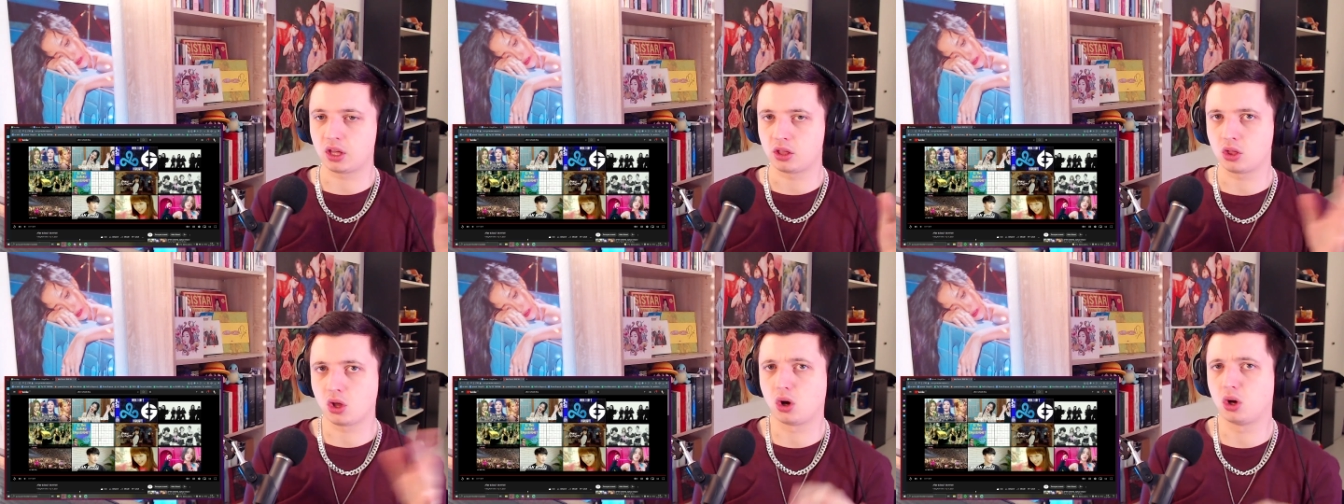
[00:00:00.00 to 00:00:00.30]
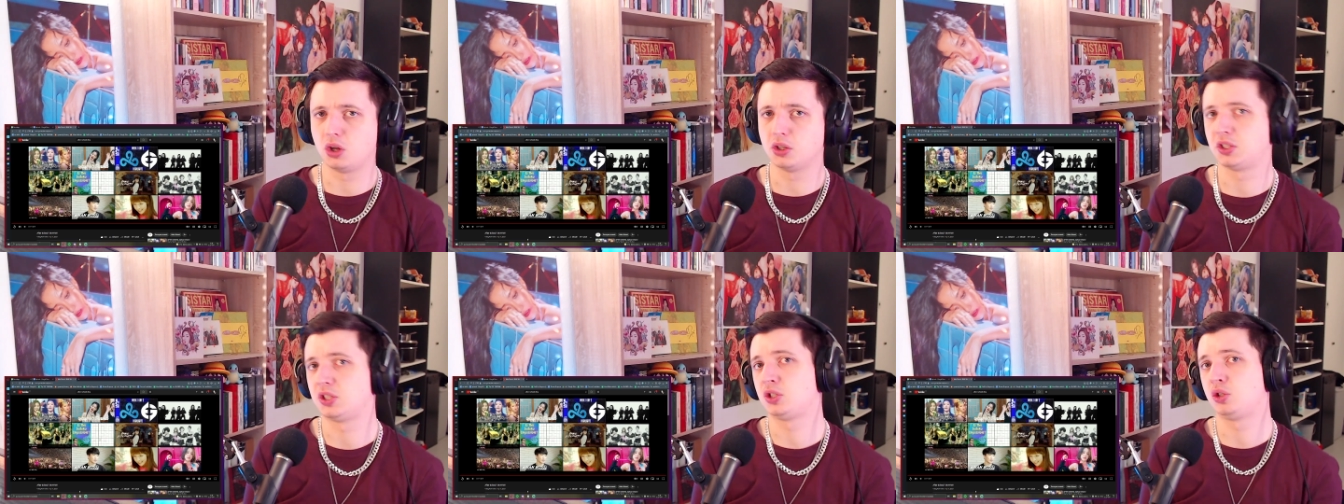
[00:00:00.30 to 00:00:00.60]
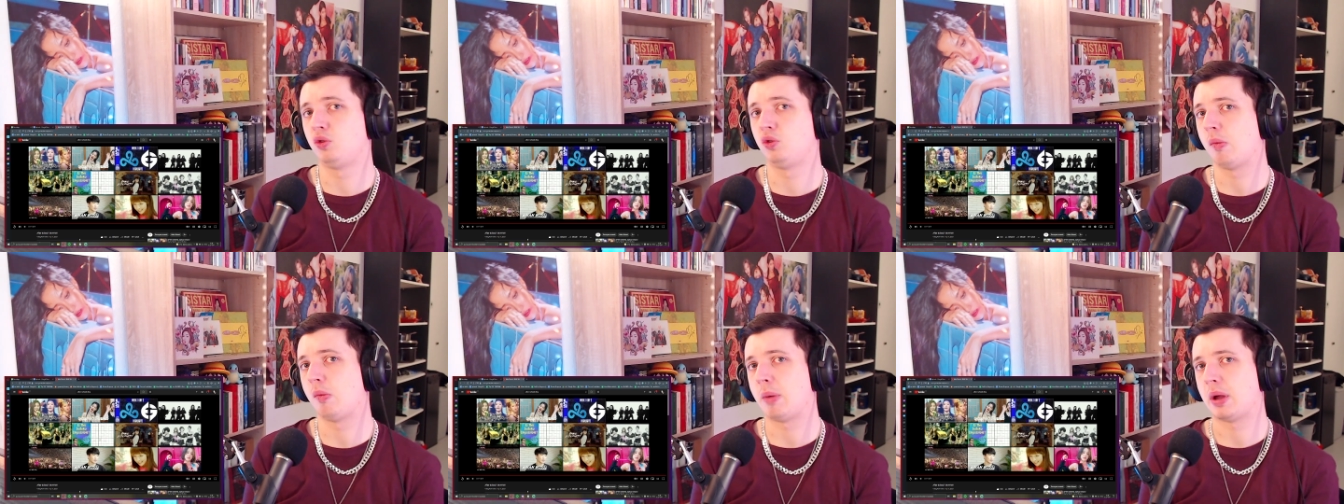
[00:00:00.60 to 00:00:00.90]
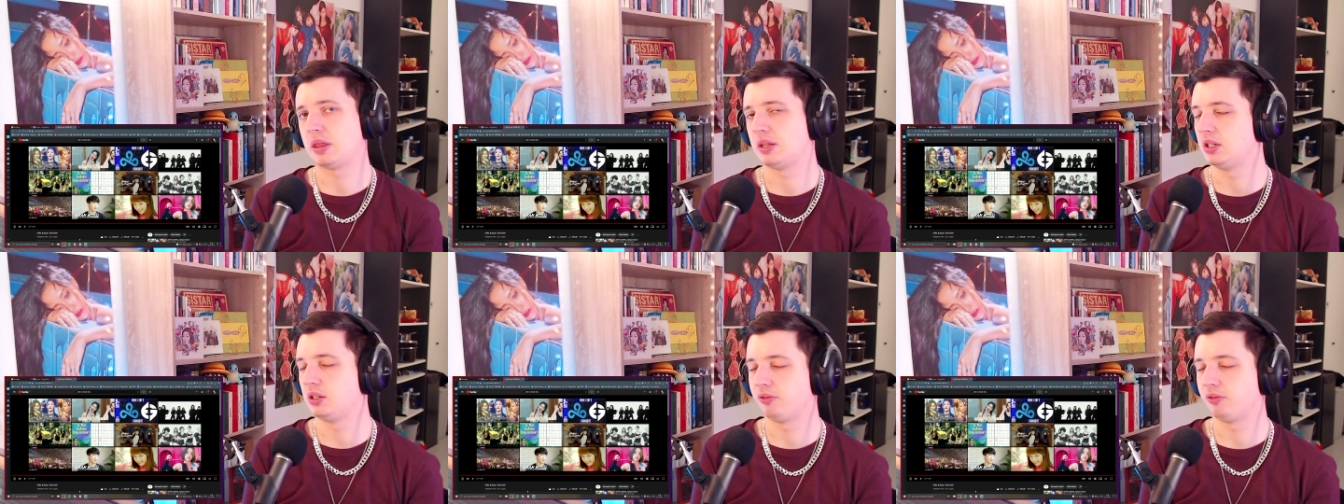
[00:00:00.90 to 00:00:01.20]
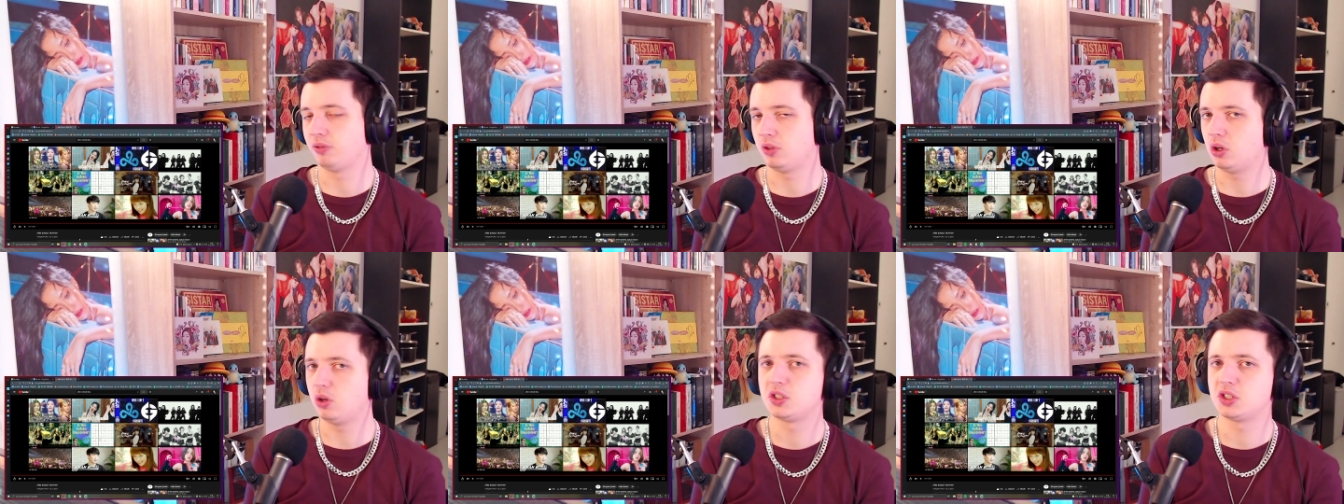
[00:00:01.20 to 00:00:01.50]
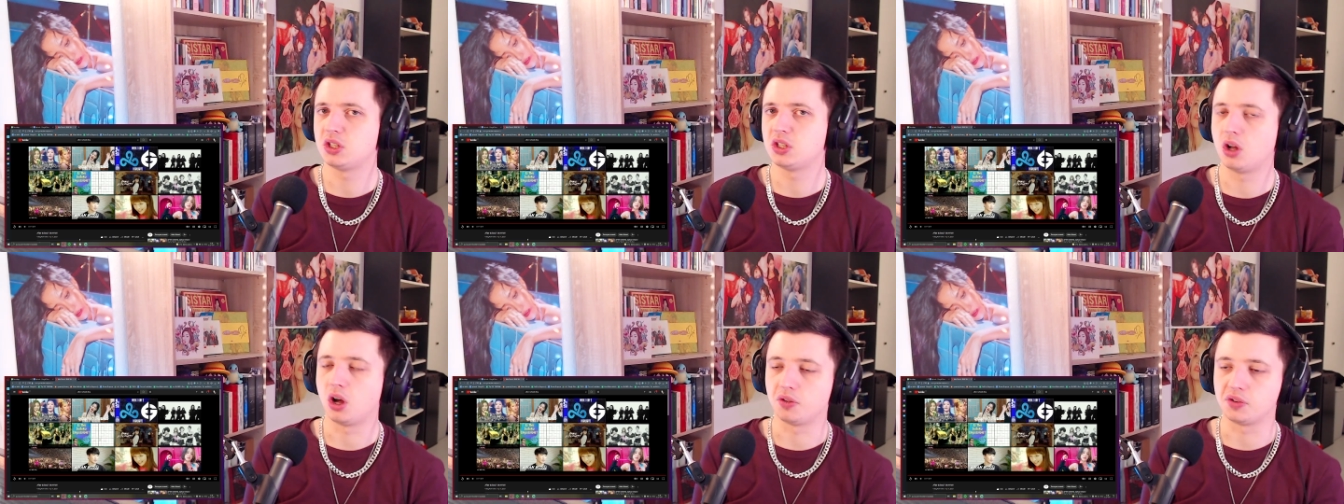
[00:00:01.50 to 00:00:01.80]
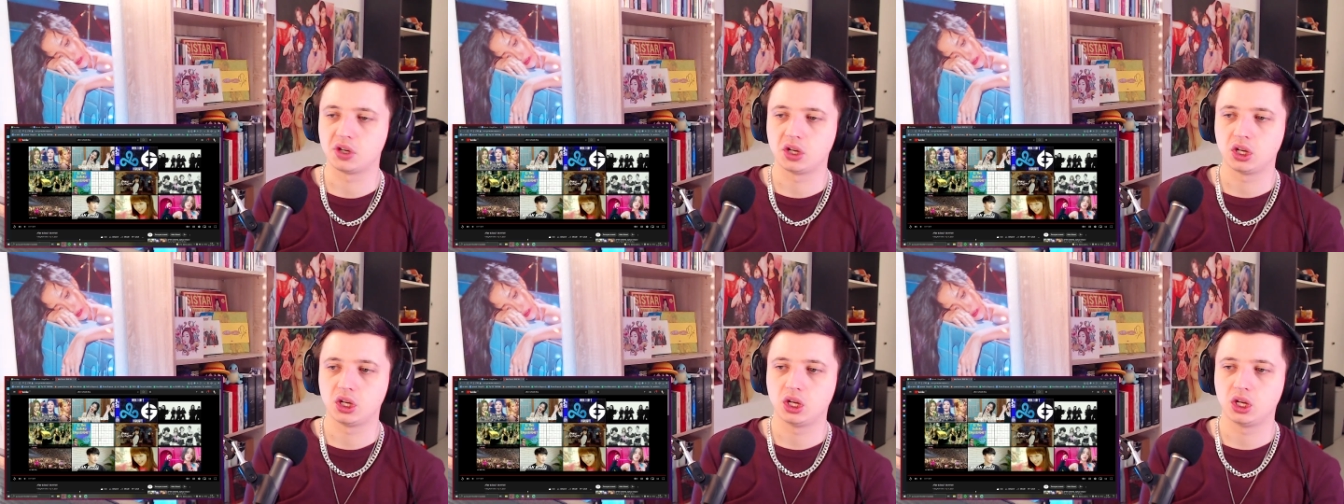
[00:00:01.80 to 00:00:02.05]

no, it's too repetitive. No, it's not.